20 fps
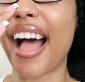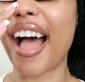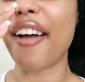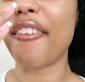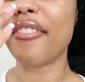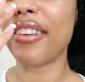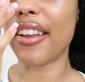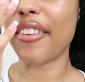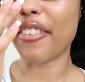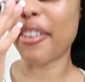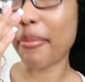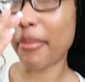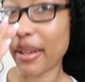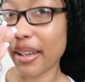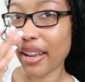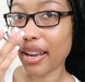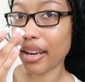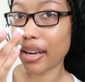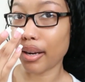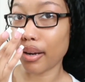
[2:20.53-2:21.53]
I've never
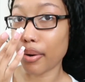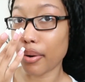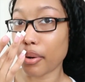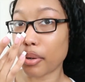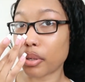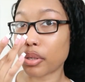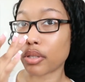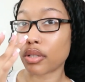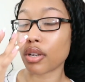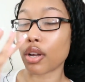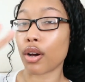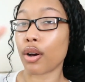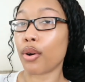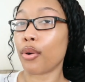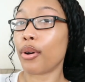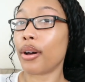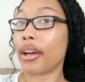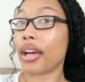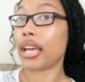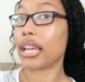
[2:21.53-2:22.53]
been
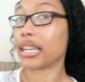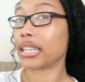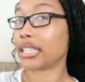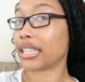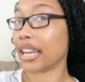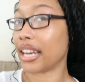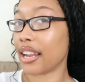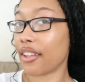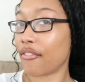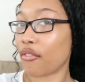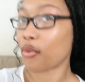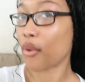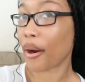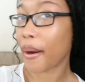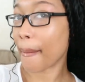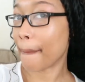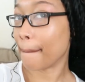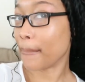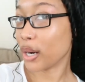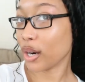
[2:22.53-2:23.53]
so excited for
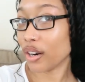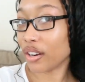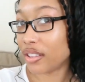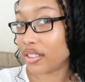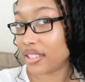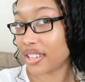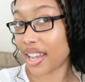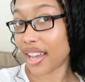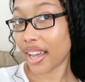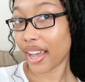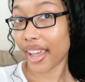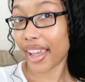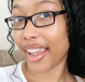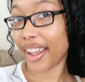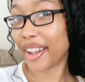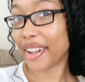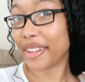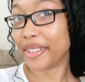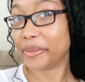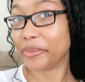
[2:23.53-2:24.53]
a birthday.